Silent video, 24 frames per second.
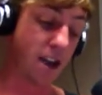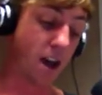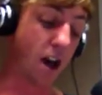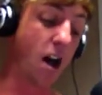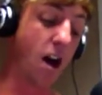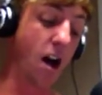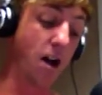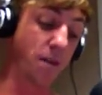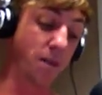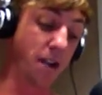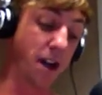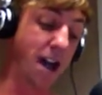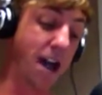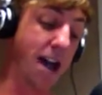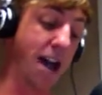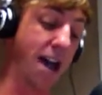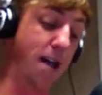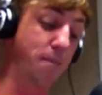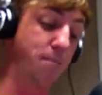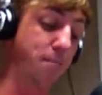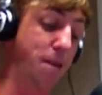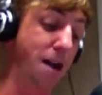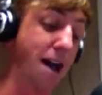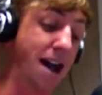
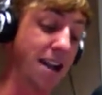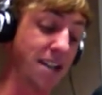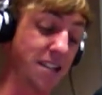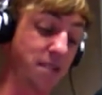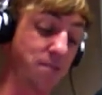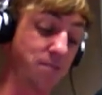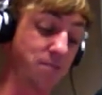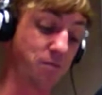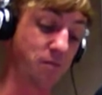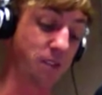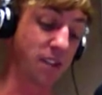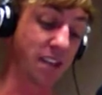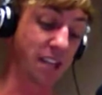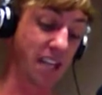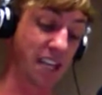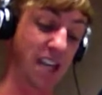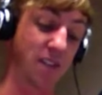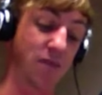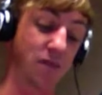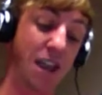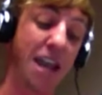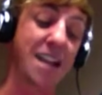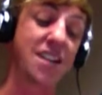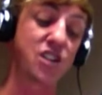But
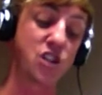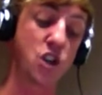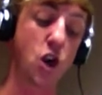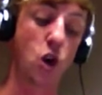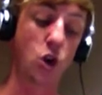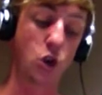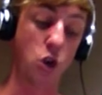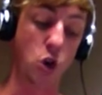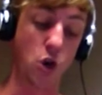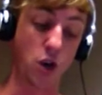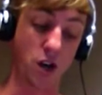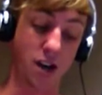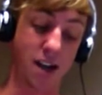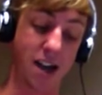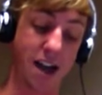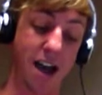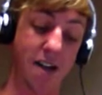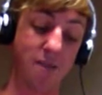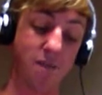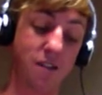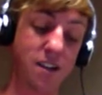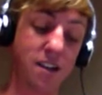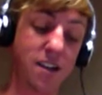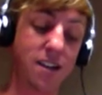if that's not good
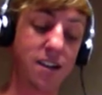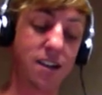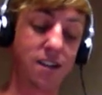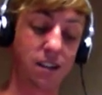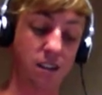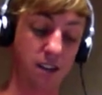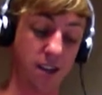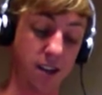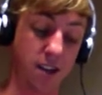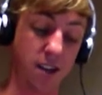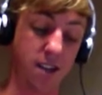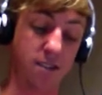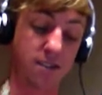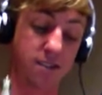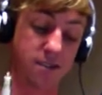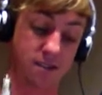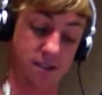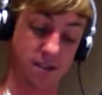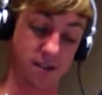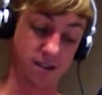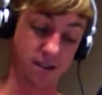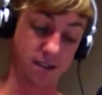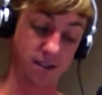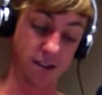enough,
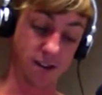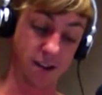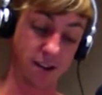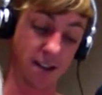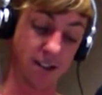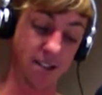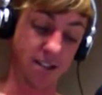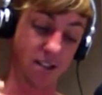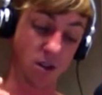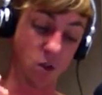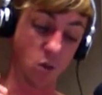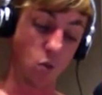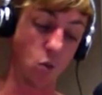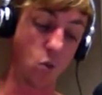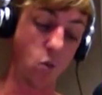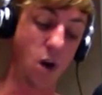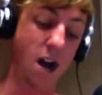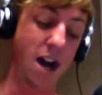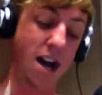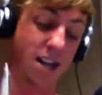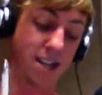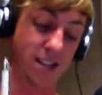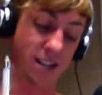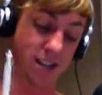this is the
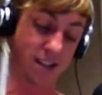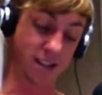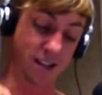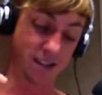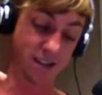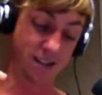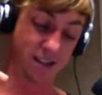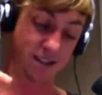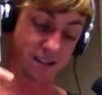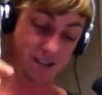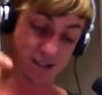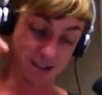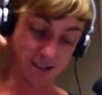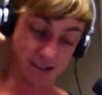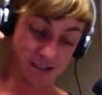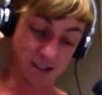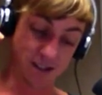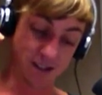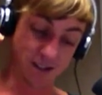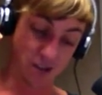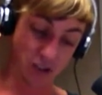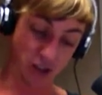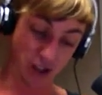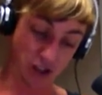one.
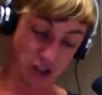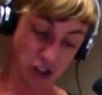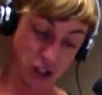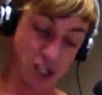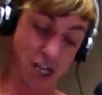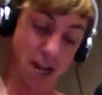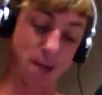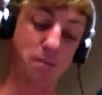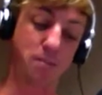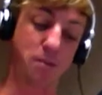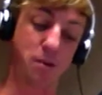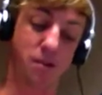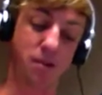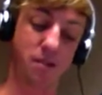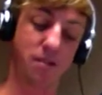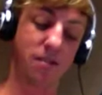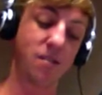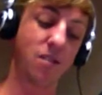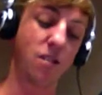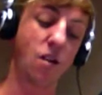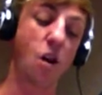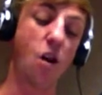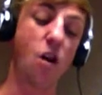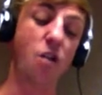The tip
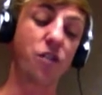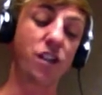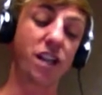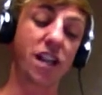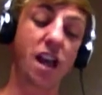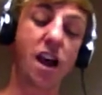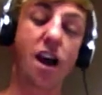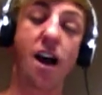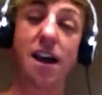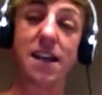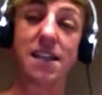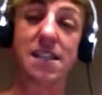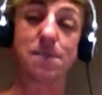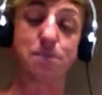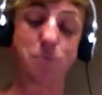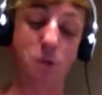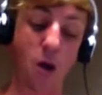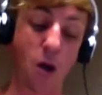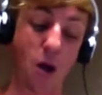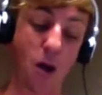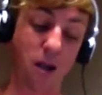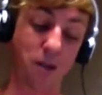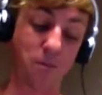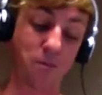on the
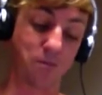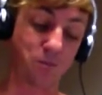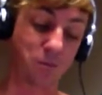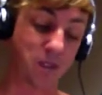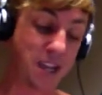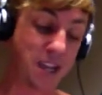iceberg.